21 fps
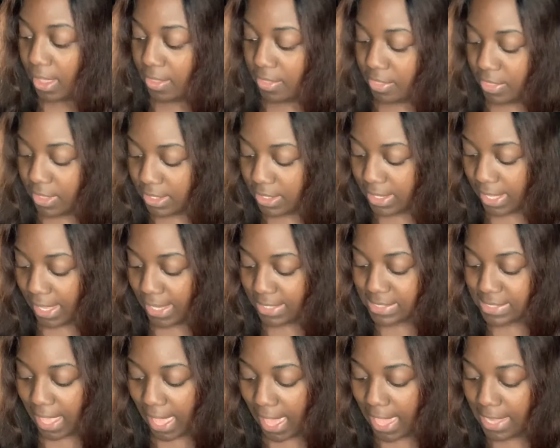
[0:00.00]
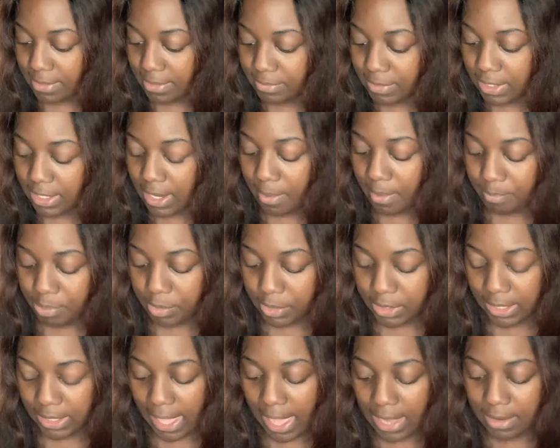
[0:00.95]
The next item that I'm
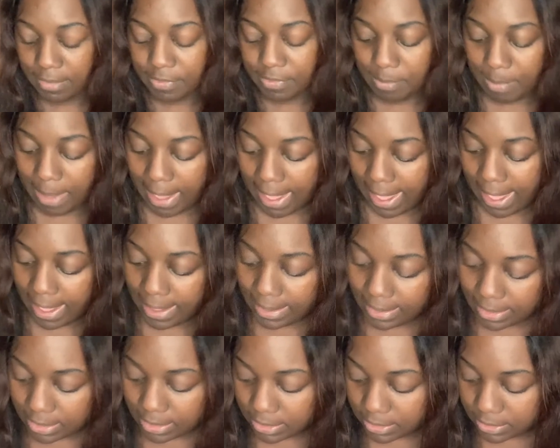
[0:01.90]
pulling out of the bag